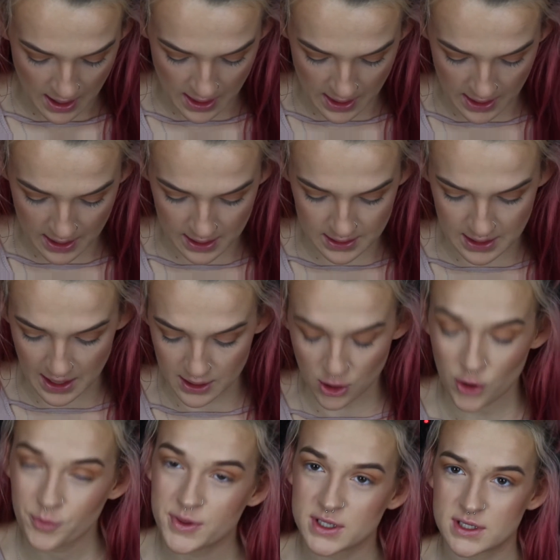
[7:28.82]
and I
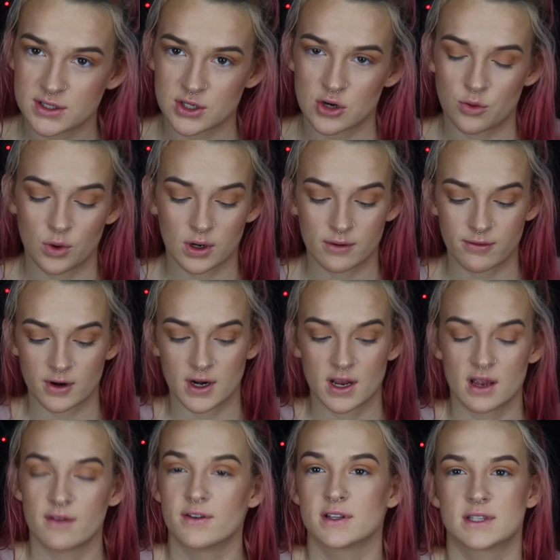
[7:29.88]
hope this is going to work for
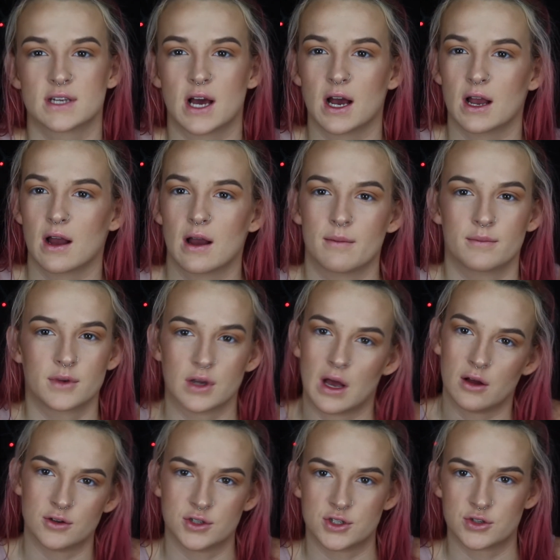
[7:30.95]
it. If it's not,
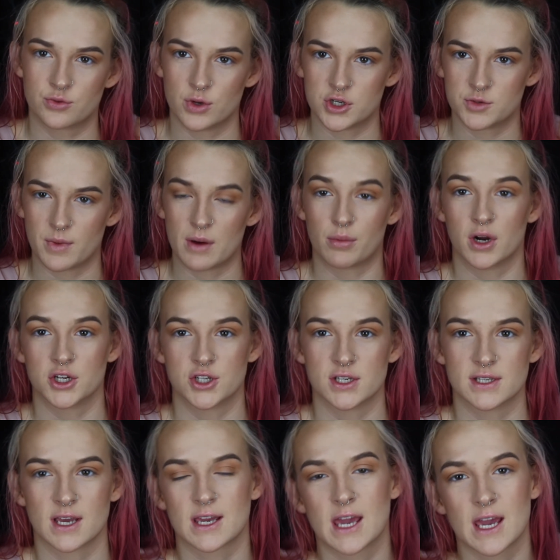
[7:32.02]
I'll just switch my
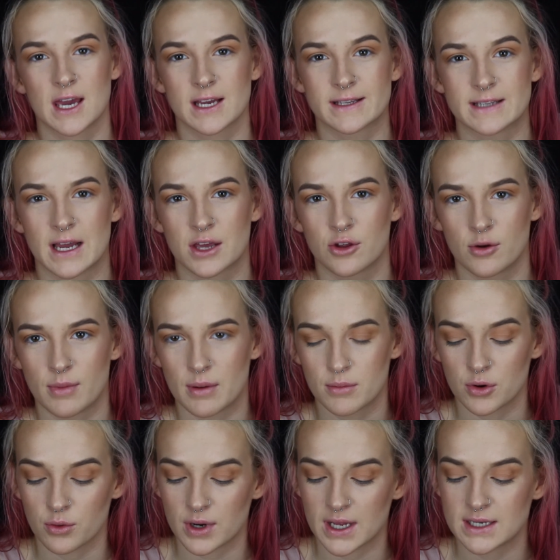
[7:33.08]
brushes. I can't exactly
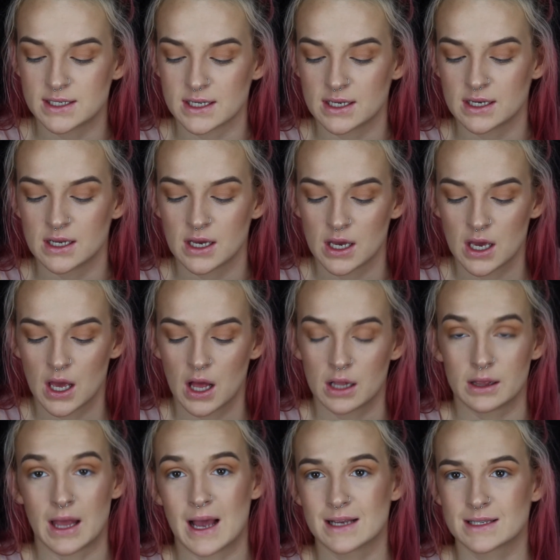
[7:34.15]
remember what I did
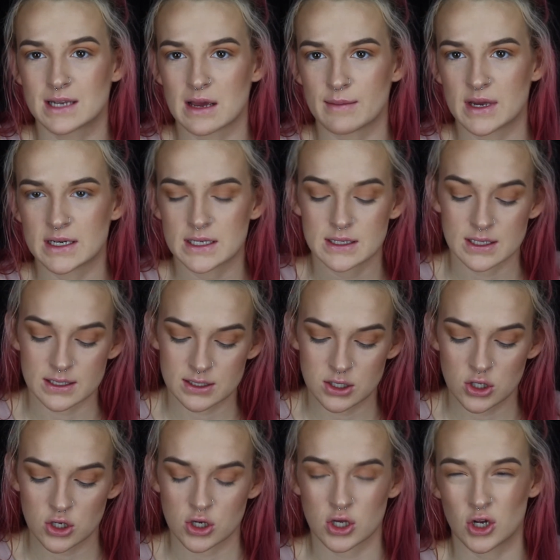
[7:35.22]
last time I did this
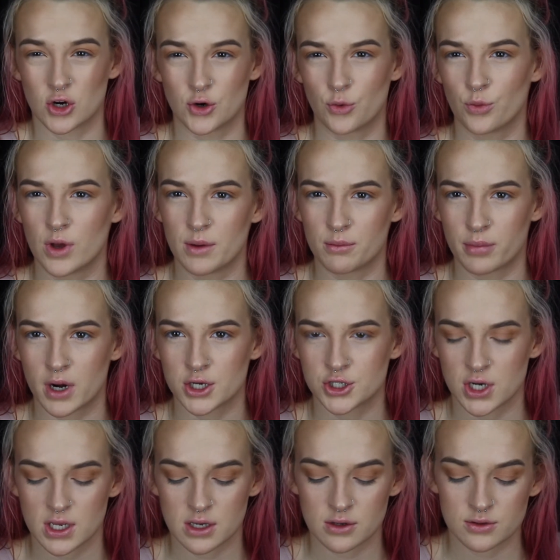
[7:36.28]
look, or what
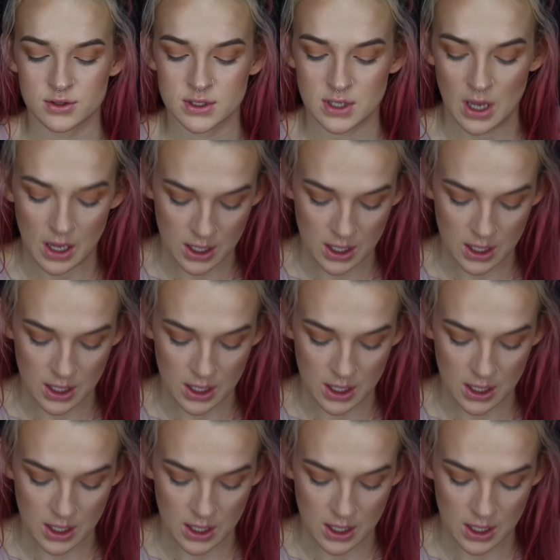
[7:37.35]
brush I used,